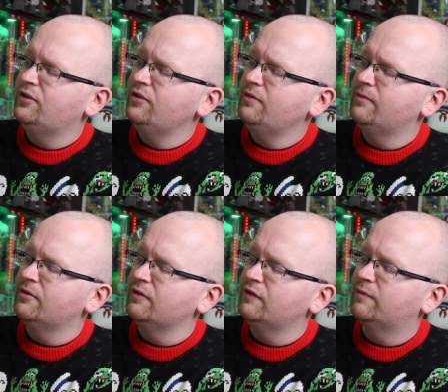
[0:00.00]
do
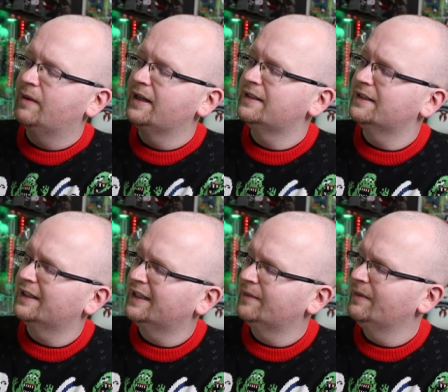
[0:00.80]
move, but
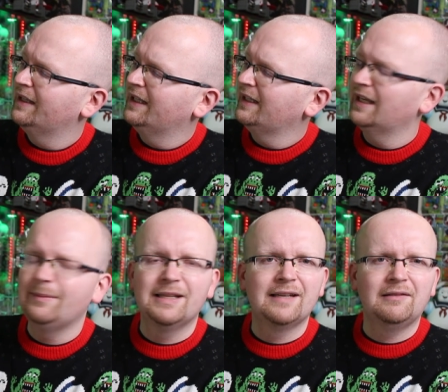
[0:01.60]
um, yeah,
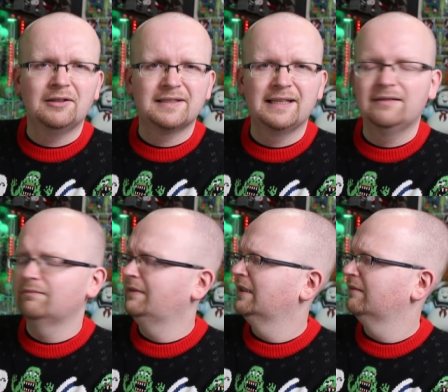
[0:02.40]
I mean, that looks like,
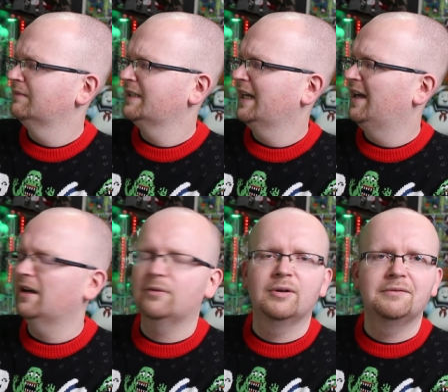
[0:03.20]
you know, kind of
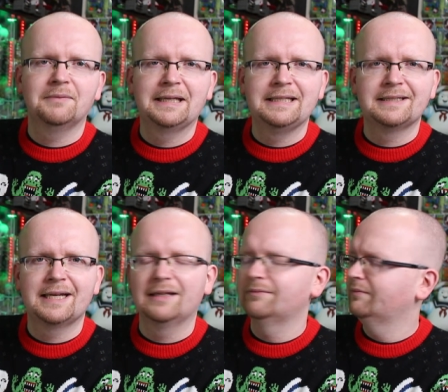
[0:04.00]
awkward, like he's
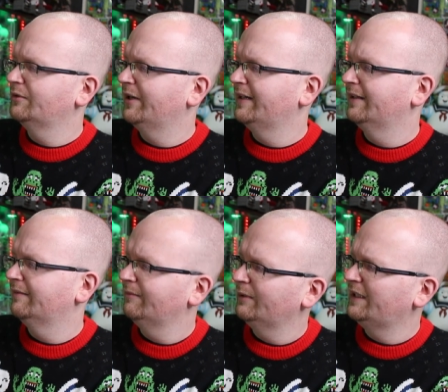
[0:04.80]
kind of trying
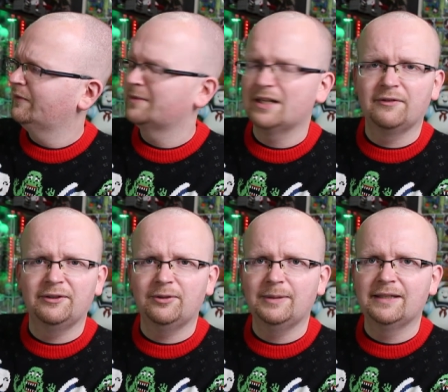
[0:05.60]
to relieve himself a
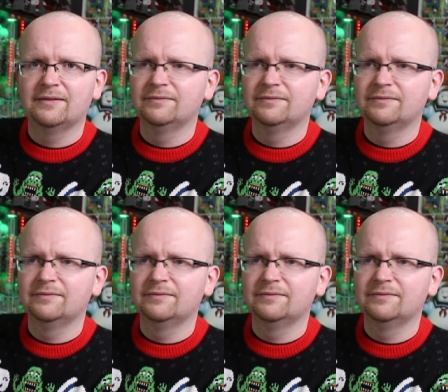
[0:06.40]
little bit.